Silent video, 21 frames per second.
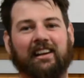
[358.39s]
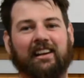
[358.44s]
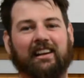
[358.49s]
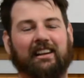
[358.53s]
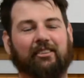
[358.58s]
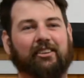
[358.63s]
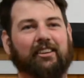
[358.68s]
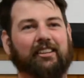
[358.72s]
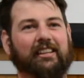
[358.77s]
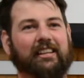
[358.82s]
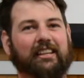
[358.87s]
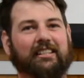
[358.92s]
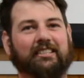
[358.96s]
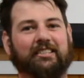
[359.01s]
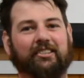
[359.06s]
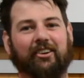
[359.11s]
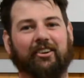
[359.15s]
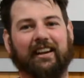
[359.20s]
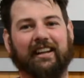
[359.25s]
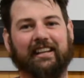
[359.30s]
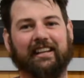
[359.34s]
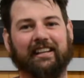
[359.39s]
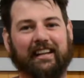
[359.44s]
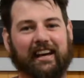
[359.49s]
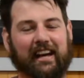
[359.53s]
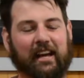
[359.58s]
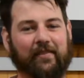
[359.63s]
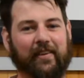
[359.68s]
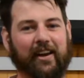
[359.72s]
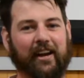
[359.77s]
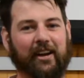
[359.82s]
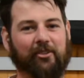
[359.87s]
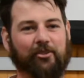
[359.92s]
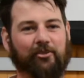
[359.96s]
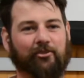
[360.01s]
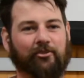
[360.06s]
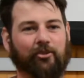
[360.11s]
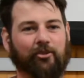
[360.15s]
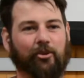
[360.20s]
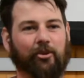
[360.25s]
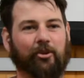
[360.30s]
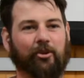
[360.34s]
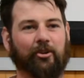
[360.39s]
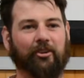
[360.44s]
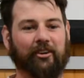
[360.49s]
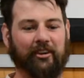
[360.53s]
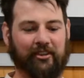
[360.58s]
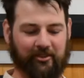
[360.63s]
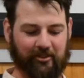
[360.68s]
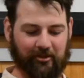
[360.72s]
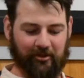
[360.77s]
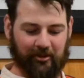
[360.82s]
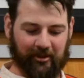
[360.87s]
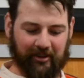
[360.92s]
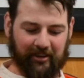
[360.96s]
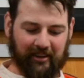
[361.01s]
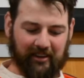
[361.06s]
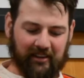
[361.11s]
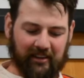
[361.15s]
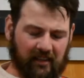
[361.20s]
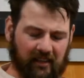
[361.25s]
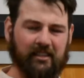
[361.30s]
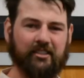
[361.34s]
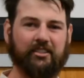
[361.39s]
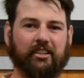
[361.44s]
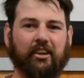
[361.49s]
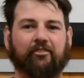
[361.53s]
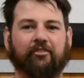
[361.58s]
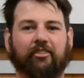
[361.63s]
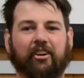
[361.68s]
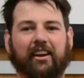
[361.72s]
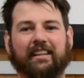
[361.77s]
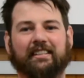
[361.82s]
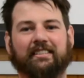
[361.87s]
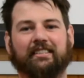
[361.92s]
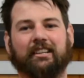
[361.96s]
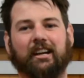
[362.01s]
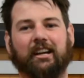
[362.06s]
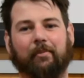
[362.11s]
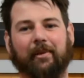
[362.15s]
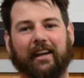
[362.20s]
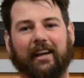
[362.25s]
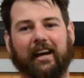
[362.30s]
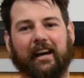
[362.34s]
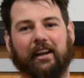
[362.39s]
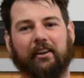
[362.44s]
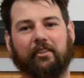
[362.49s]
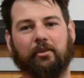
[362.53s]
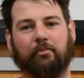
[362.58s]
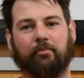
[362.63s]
game out of the four, I thought. So France coming out of the